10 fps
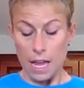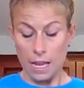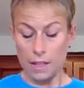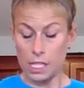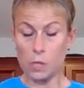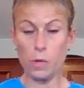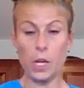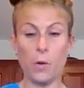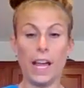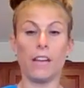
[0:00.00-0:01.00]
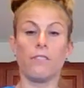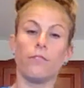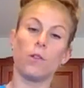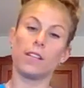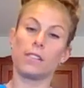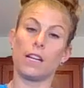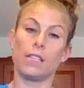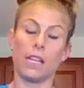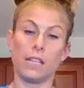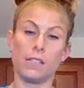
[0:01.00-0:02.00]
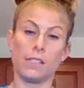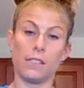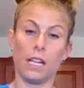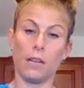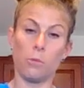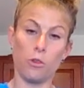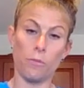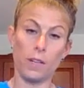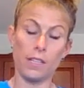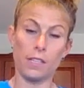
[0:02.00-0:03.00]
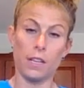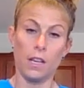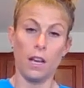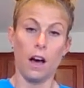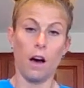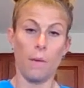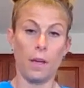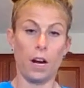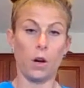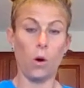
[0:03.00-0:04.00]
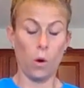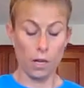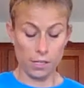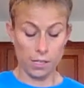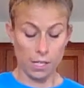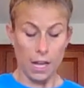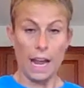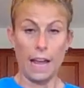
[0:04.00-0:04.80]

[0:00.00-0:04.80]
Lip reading: and this week we had to focus on dance and movement in our course.